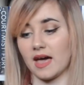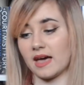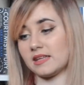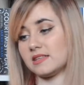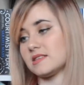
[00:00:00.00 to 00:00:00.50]

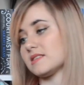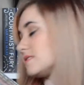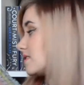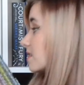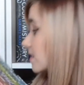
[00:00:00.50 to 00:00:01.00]
and
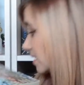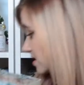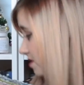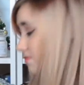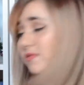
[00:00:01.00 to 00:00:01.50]
I
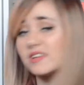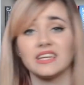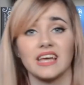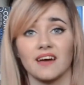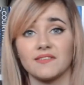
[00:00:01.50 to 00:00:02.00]
don't
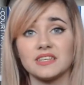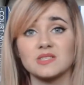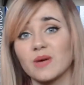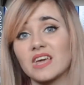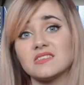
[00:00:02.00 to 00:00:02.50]
really have any
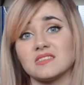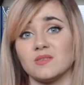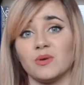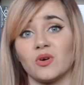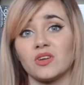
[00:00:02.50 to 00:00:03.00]
space,
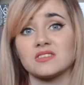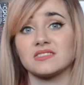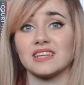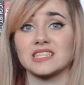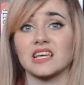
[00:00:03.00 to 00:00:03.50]
to be honest,
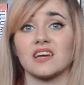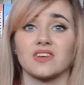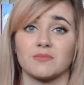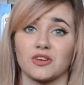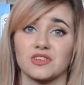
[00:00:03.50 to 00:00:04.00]
unless I get
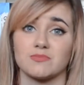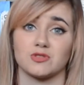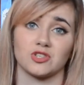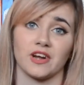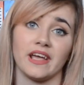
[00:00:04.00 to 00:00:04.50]
rid of my
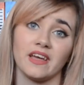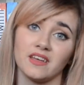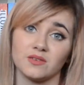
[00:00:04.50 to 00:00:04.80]
Christmas tree,